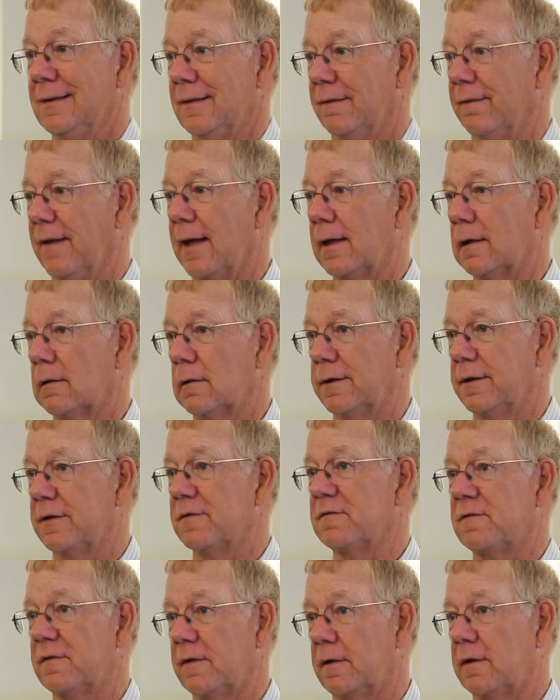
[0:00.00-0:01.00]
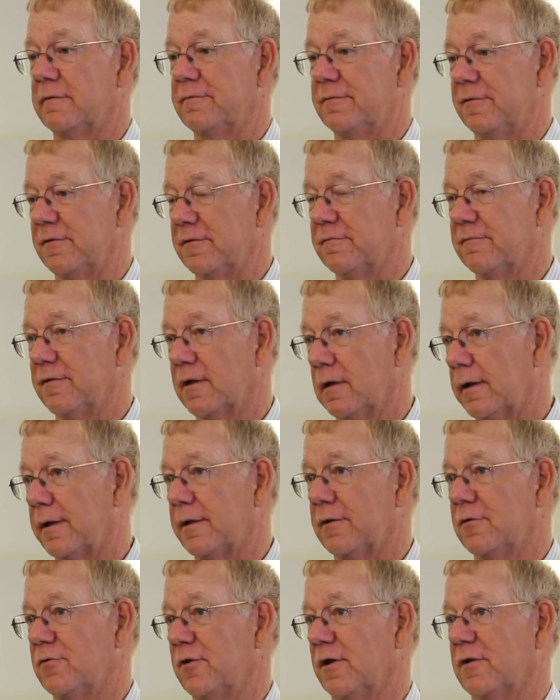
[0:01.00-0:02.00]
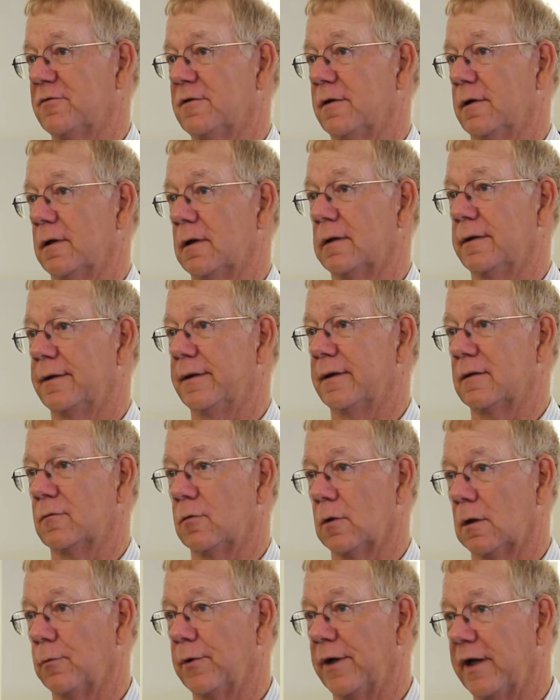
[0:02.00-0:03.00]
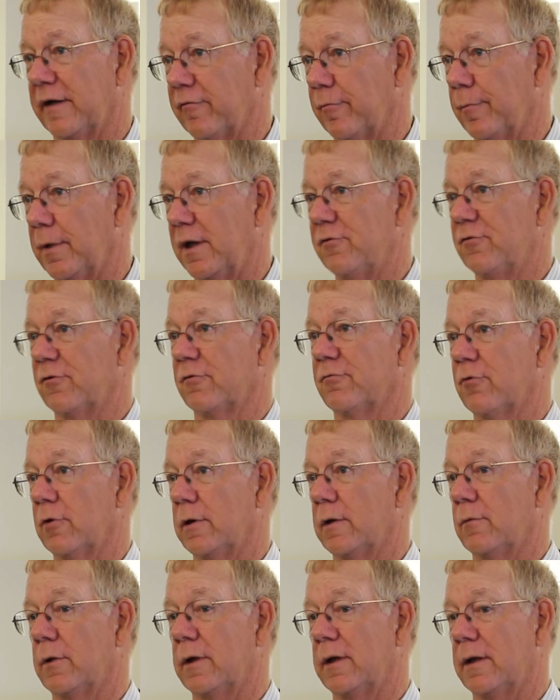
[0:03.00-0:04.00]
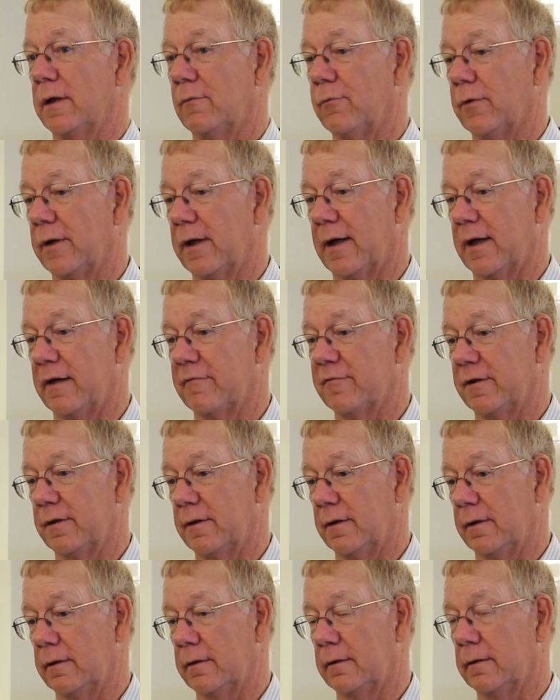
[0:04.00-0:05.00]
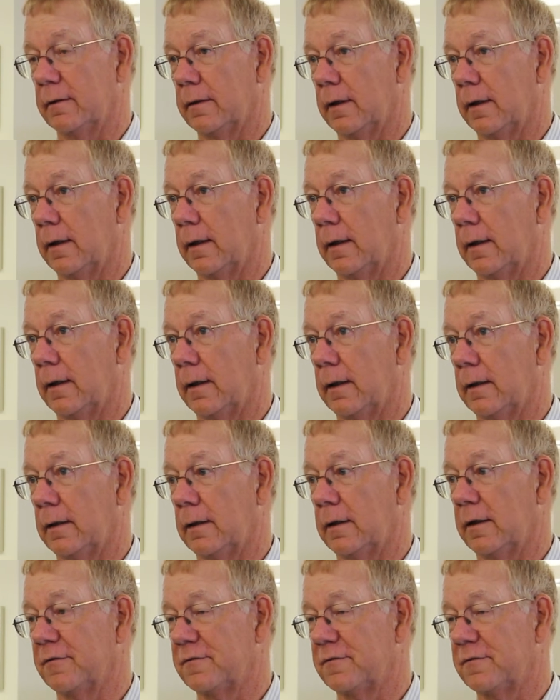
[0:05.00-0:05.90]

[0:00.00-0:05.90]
That area itself is a very congested area where we have a major freeway, we have a